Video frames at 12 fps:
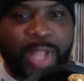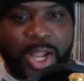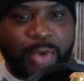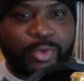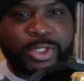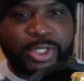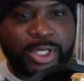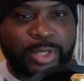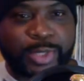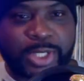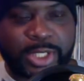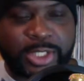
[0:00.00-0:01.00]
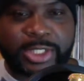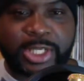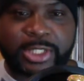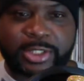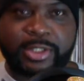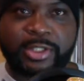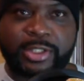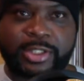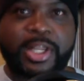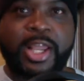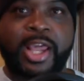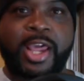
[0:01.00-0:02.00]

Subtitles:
I would take money because that's gonna just